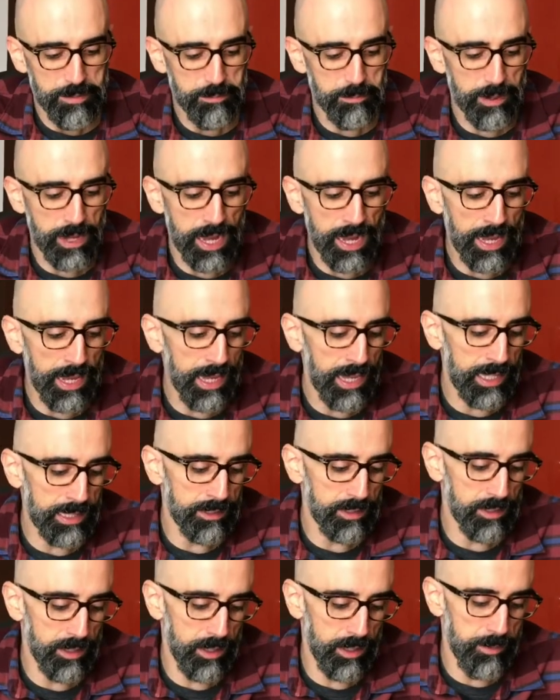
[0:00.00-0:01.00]

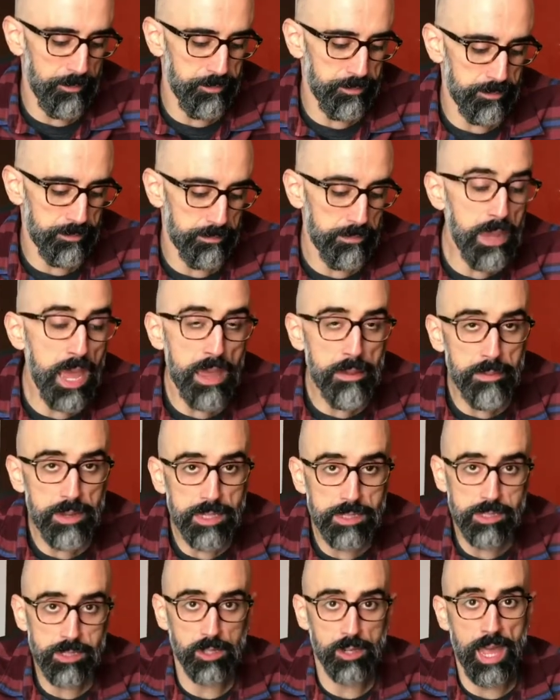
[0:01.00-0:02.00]
But
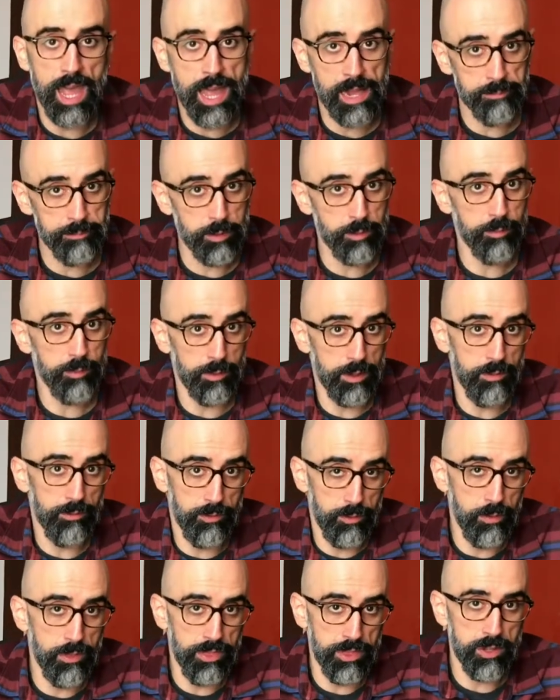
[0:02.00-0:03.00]
maybe it's gonna help you
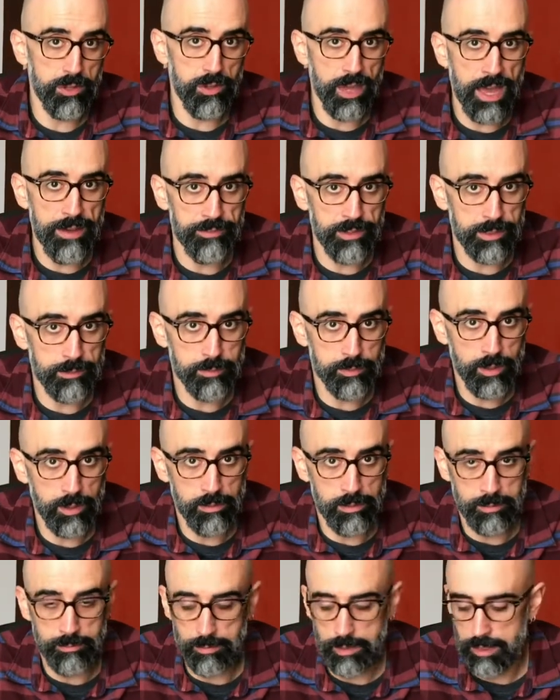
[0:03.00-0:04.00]
if you think you have that
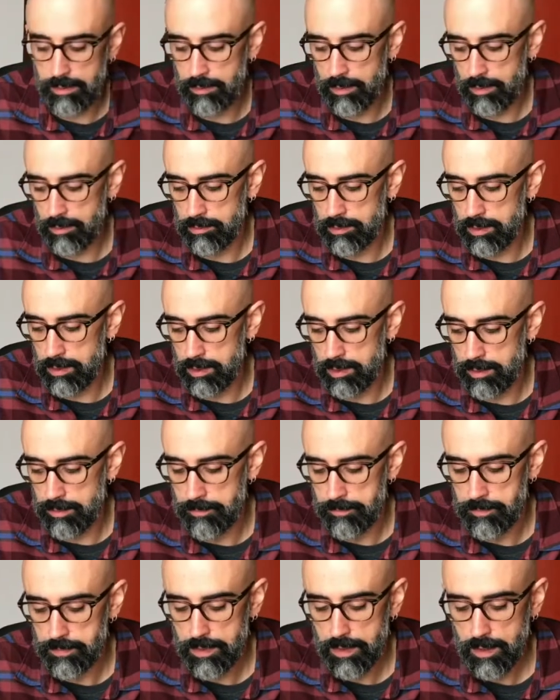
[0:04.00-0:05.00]
problem about the
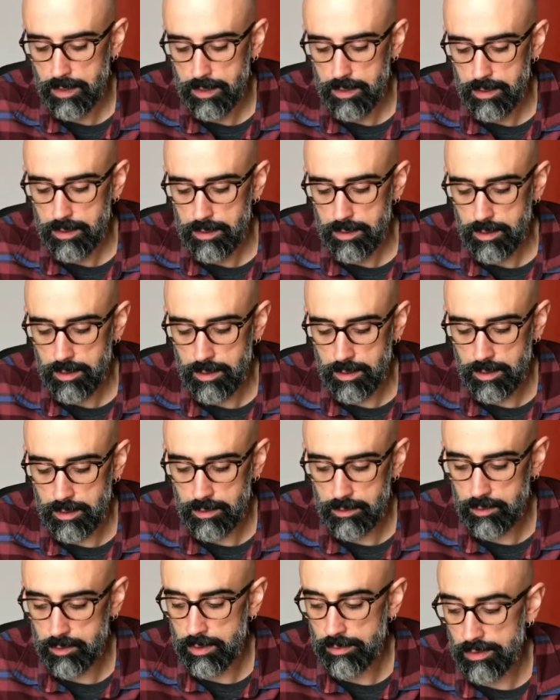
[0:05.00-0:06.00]

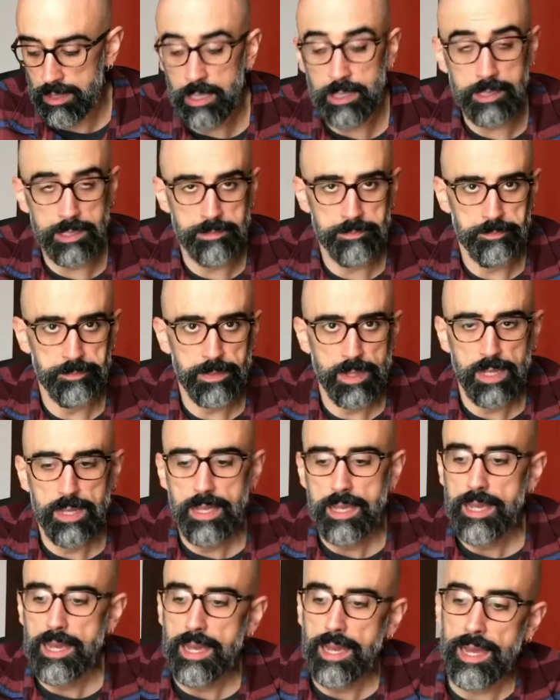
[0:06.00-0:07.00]
durability.
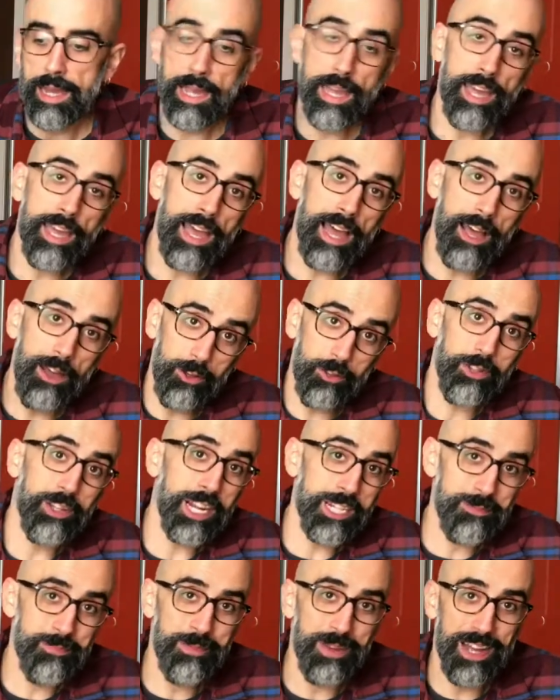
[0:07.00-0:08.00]

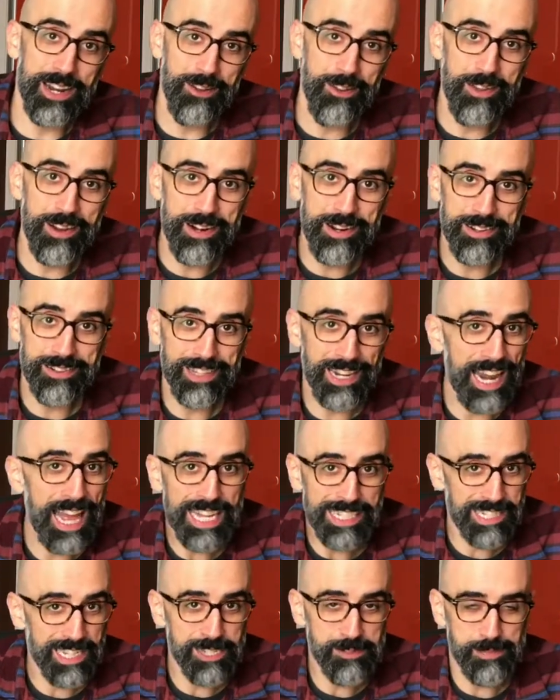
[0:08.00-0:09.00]
The
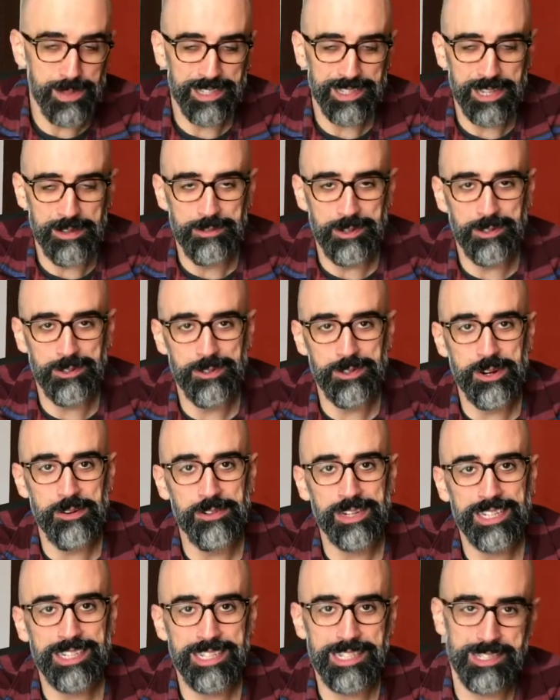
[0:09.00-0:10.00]
last aspect about
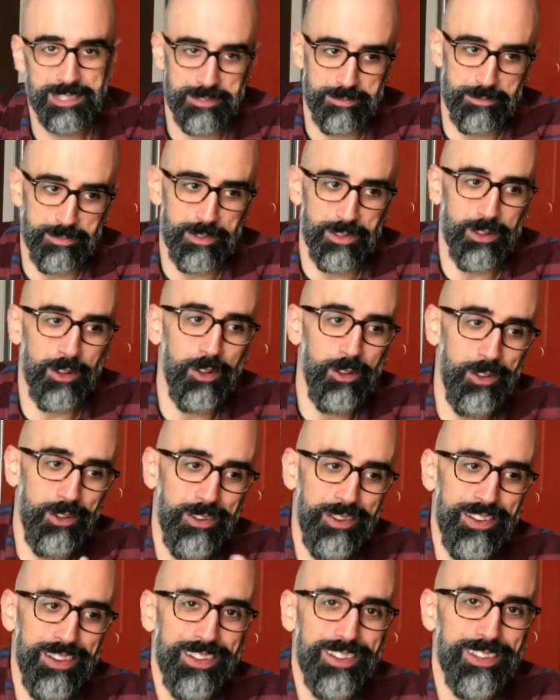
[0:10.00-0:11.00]
durability is
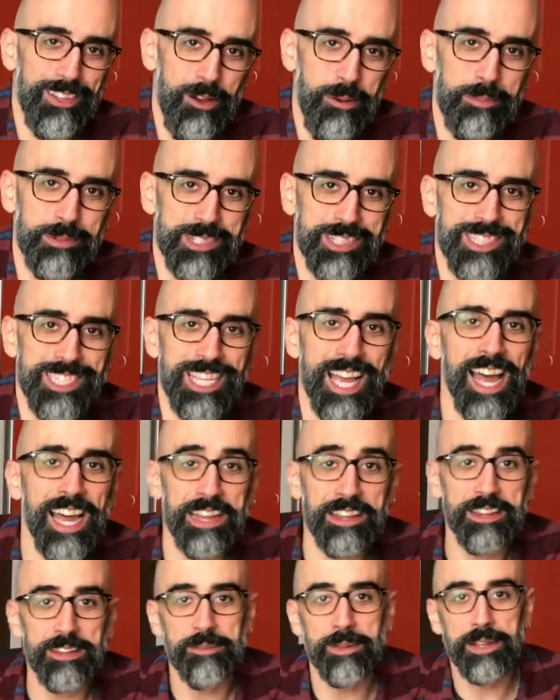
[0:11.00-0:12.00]
the opposite
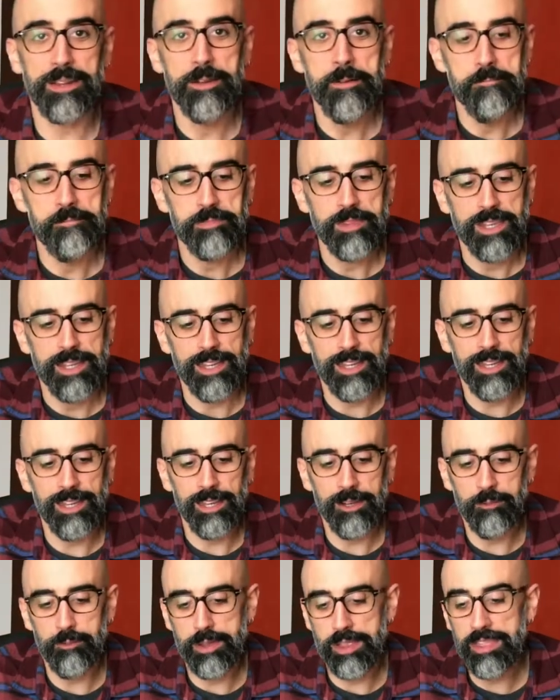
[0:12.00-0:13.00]
side. I
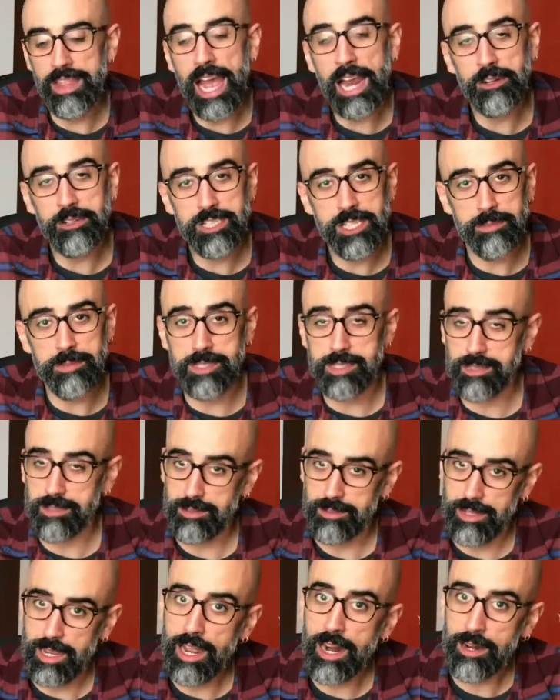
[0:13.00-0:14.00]
mean, with nylon tips,
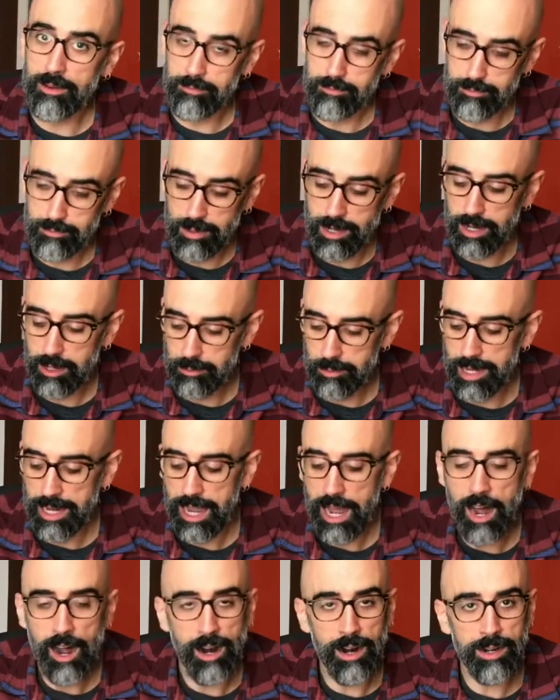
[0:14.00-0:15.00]
they are really, really
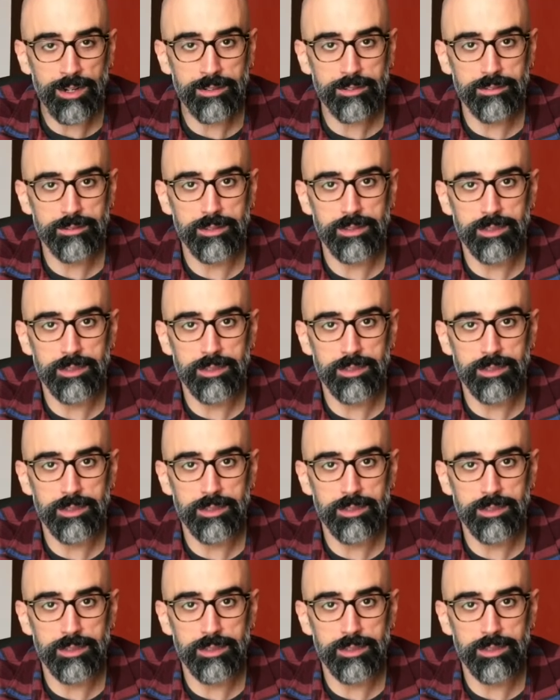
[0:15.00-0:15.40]
hard